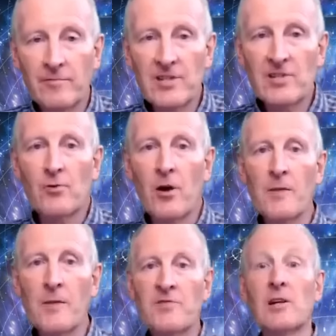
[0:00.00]

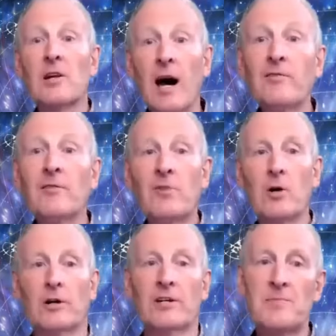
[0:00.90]
describes the love of
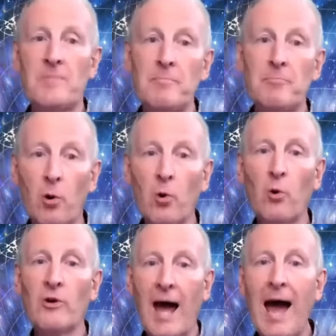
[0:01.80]
God has been
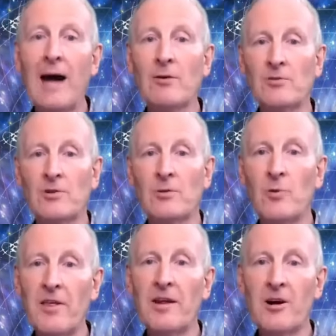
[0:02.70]
poured out
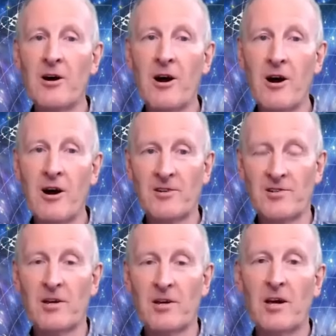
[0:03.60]
within our hearts